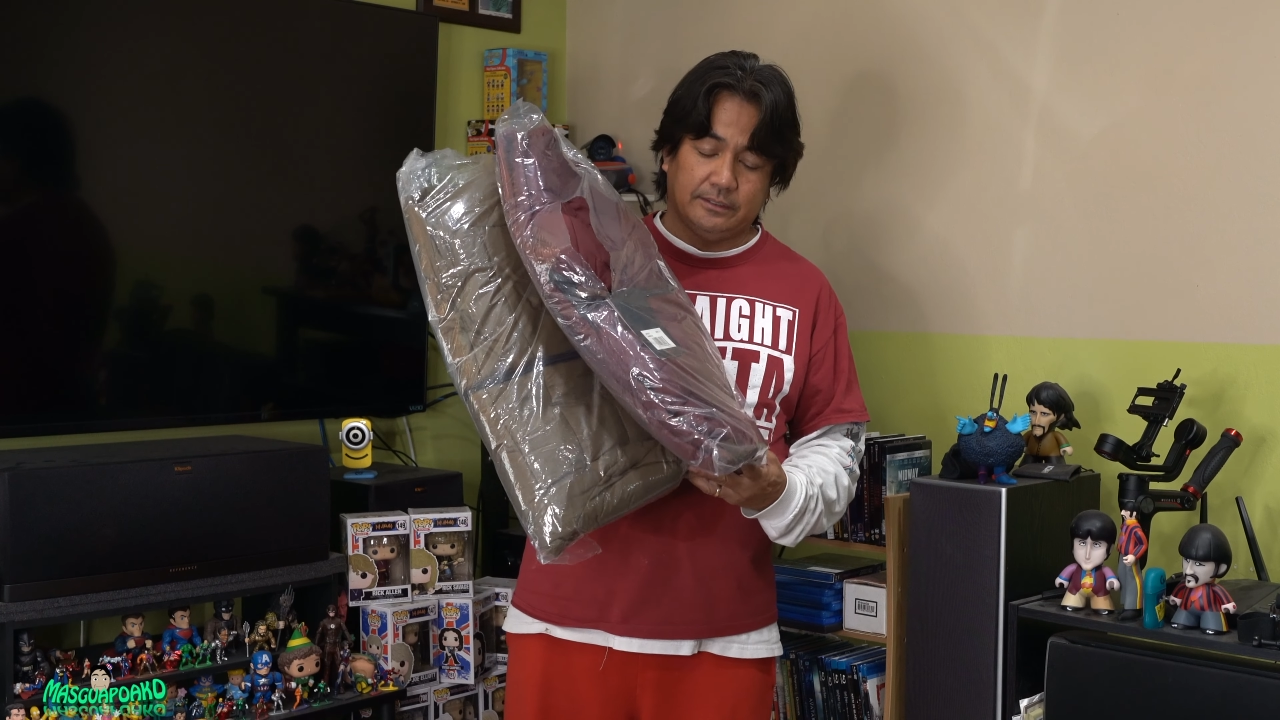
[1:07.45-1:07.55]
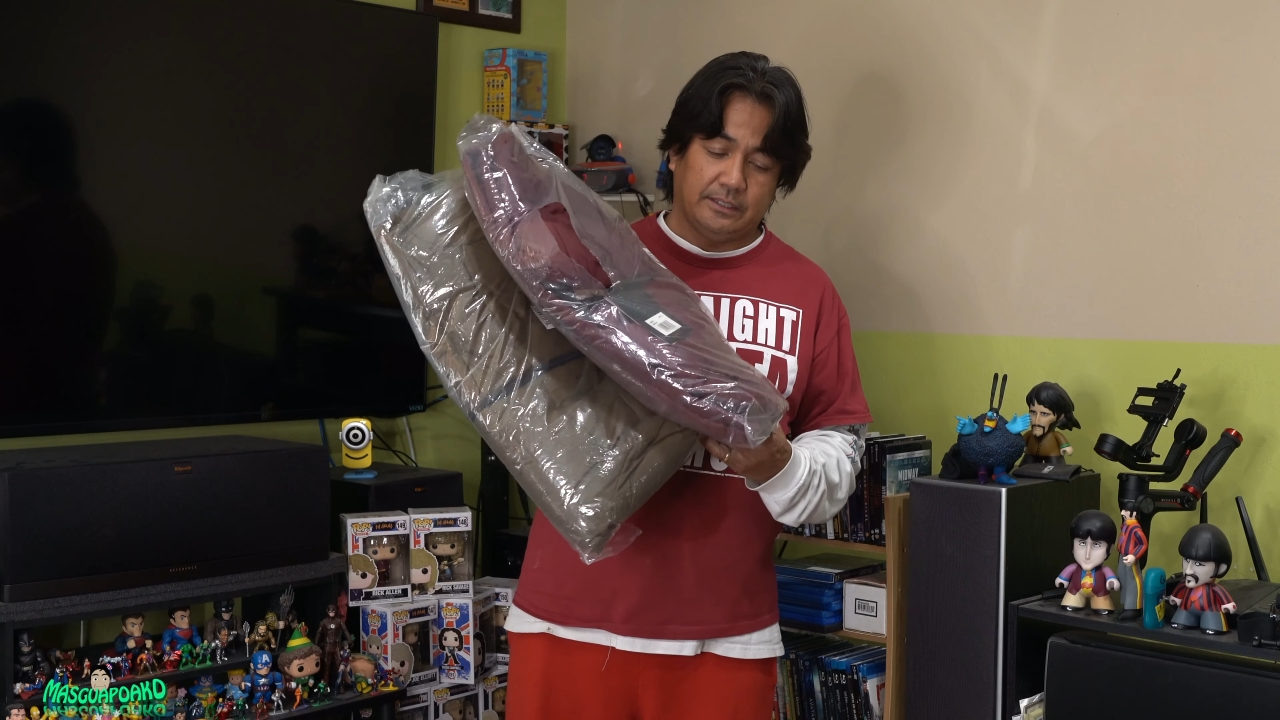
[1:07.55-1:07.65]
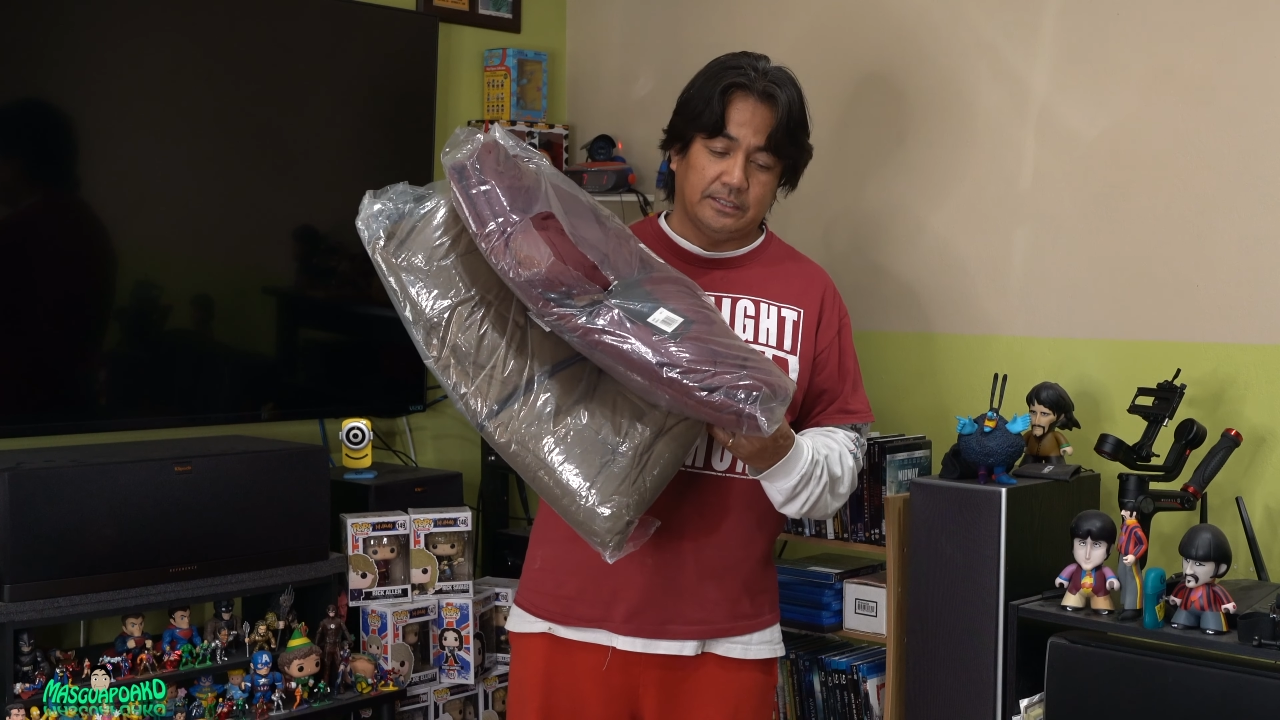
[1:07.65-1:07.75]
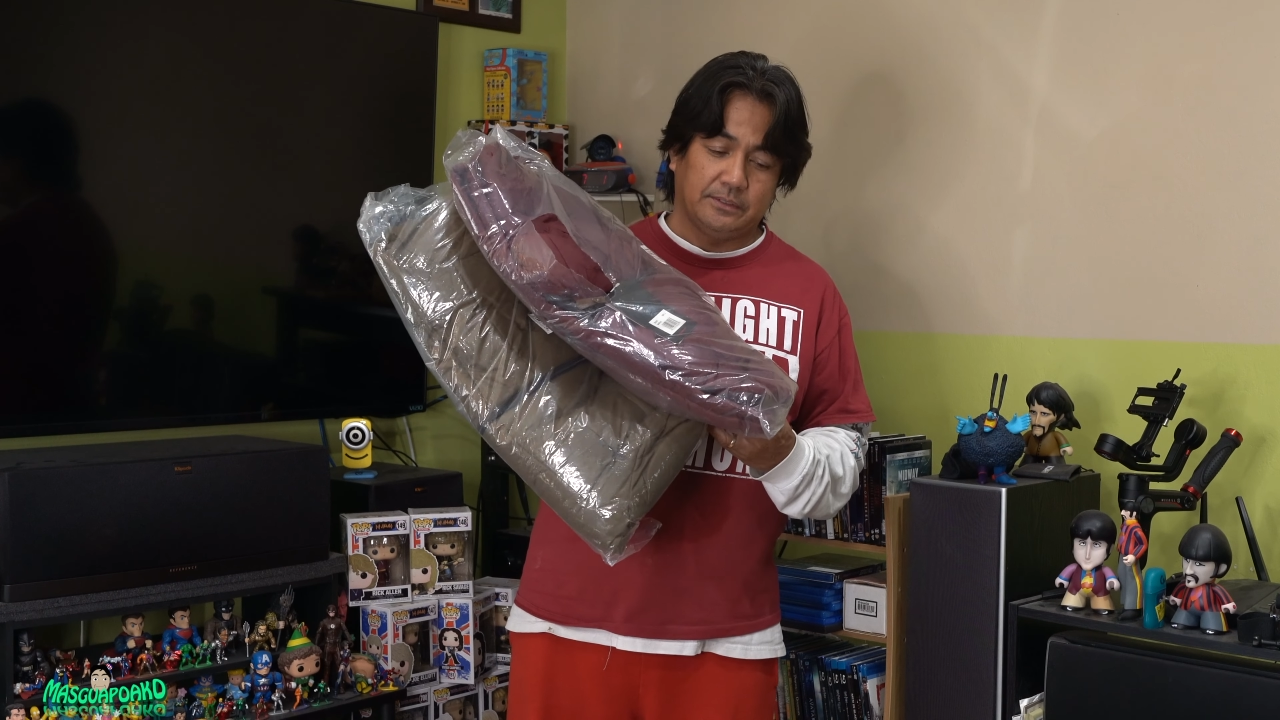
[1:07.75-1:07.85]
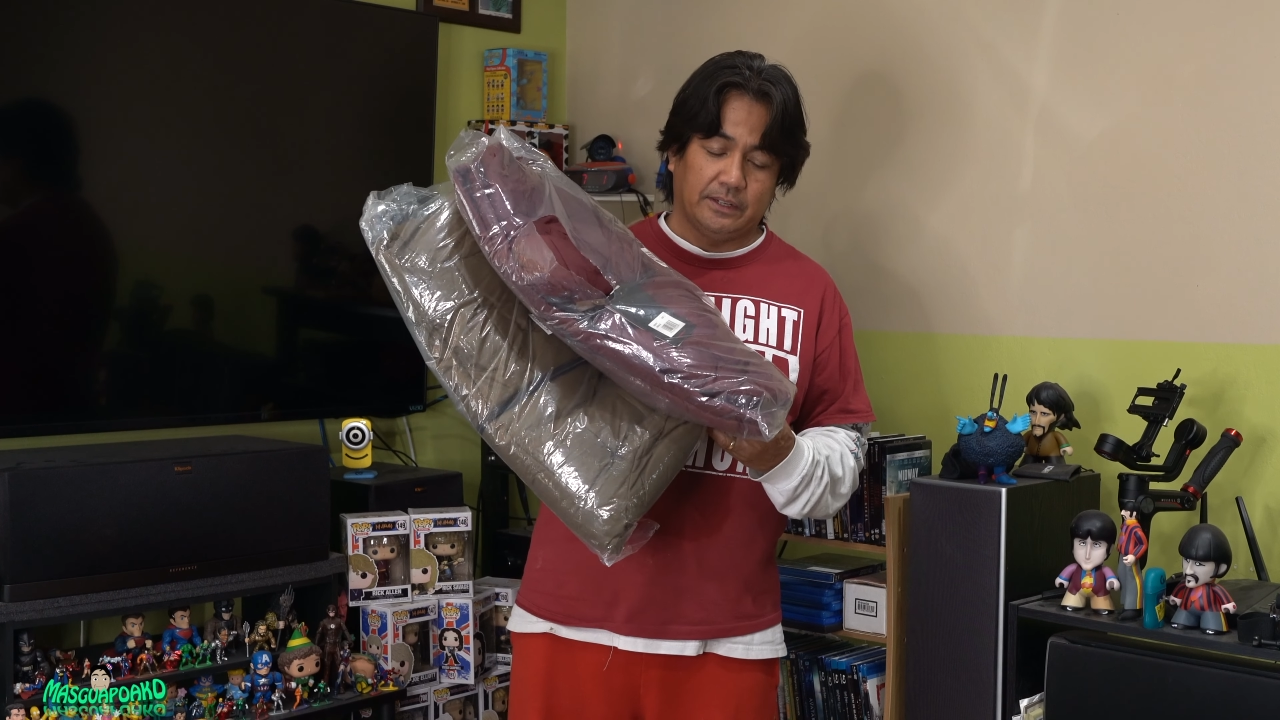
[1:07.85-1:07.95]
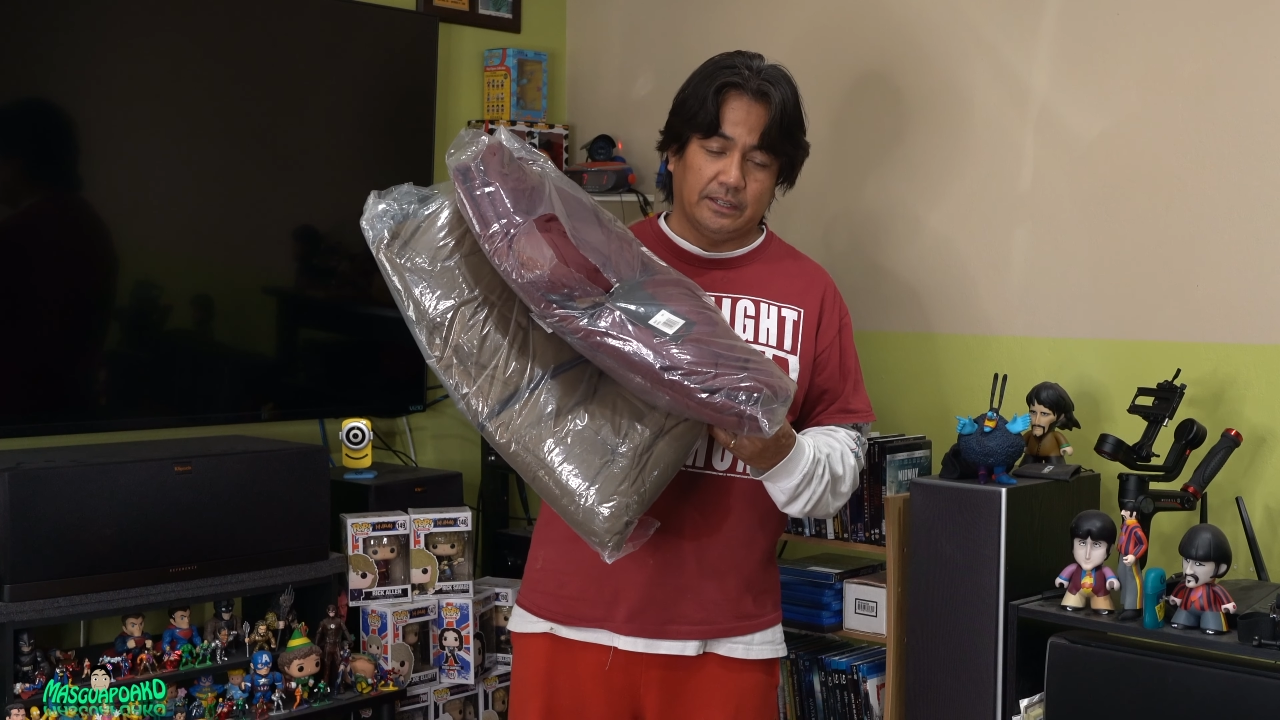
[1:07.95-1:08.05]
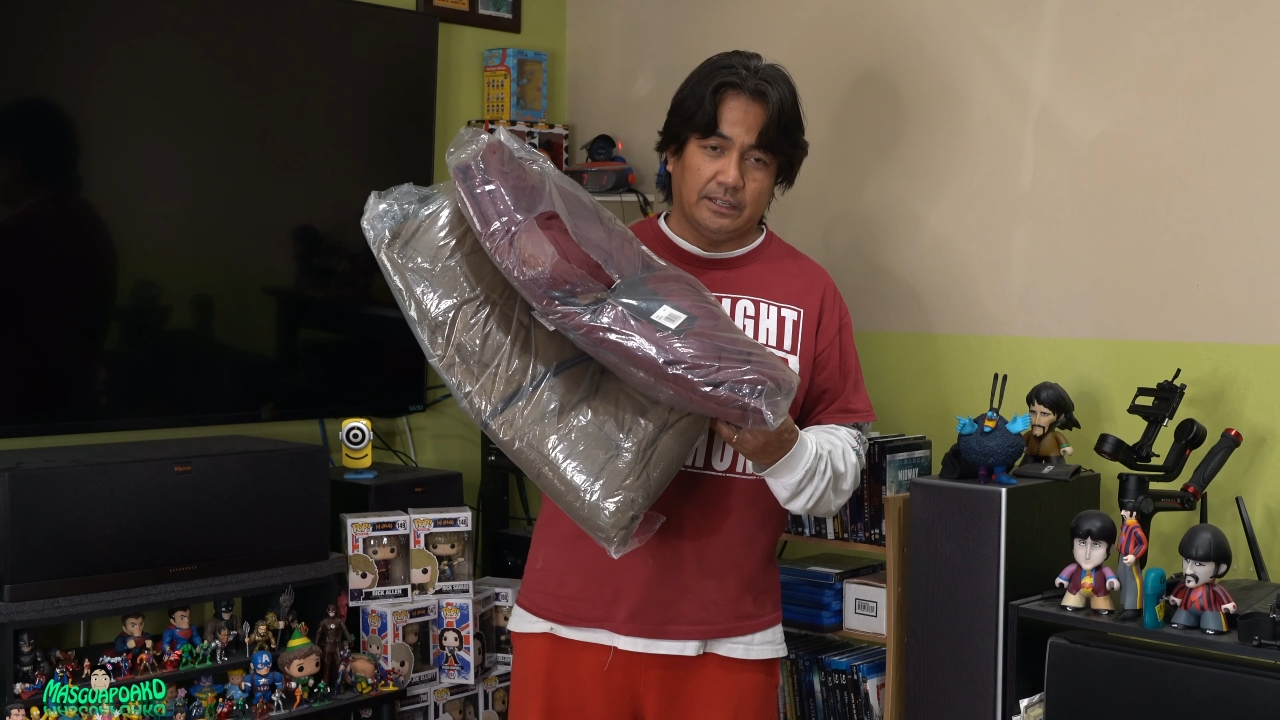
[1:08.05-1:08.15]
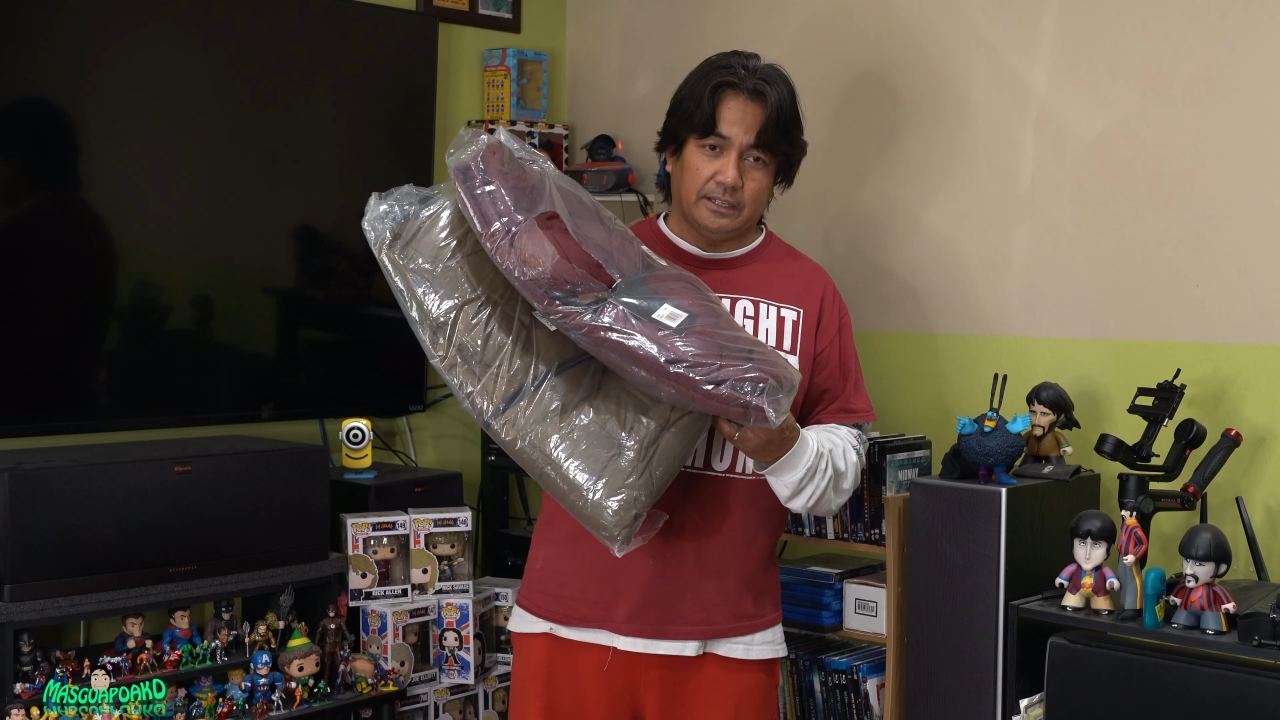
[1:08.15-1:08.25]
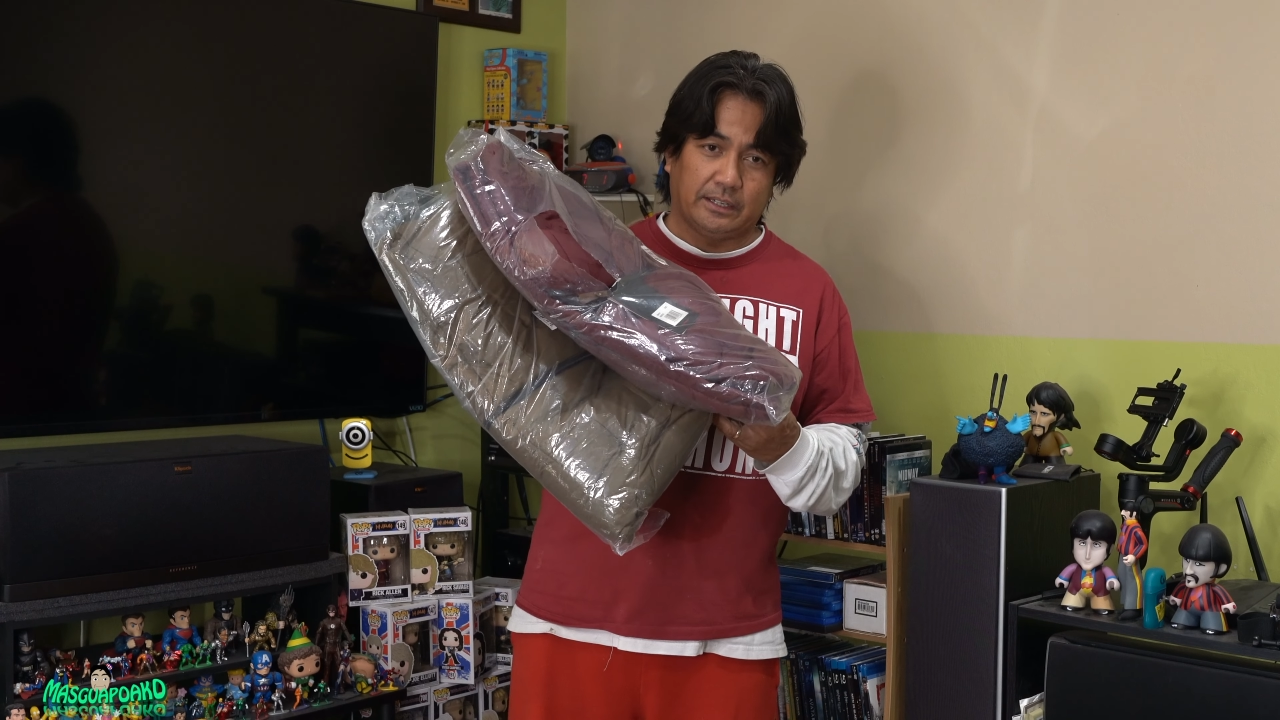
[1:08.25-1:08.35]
this one